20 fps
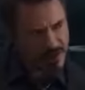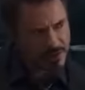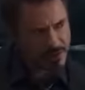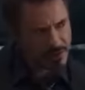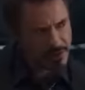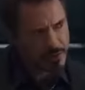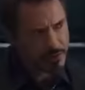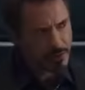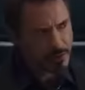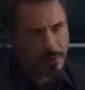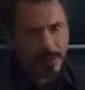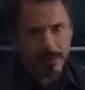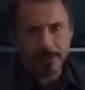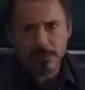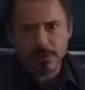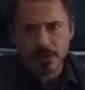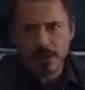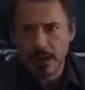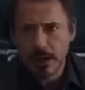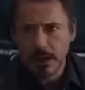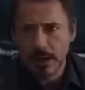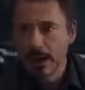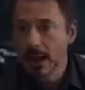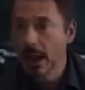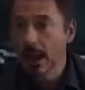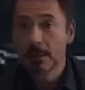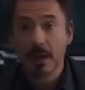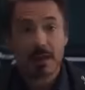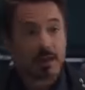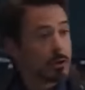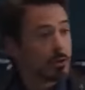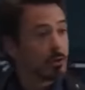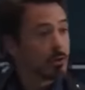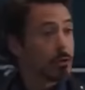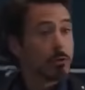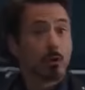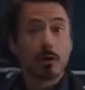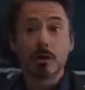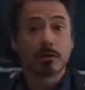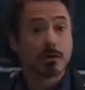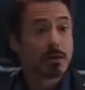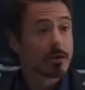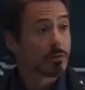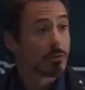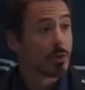many vibranium meteors are out there in the